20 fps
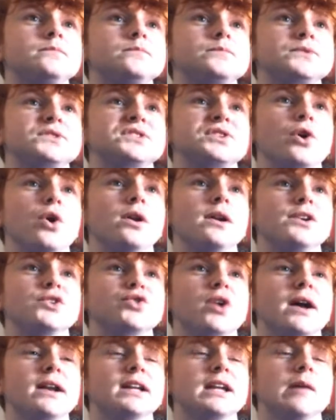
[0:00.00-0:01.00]
Sterling
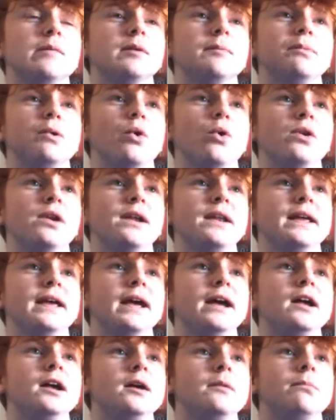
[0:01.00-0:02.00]
trying to keep the ball in
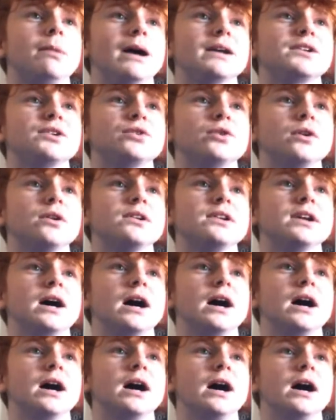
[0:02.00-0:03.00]
here. Back to
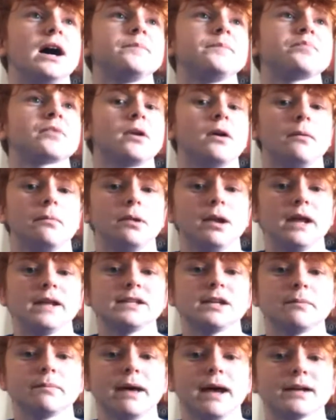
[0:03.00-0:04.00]
Gundogan.
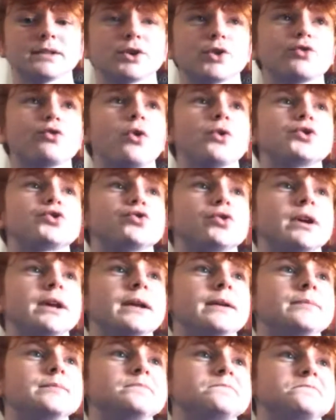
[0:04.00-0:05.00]
Plays it back to
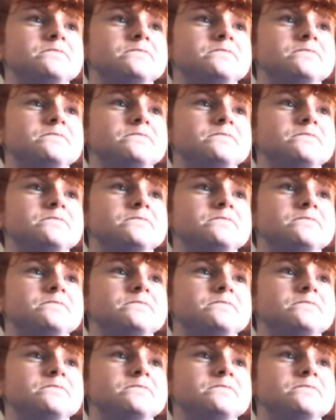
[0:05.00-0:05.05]
Rodri.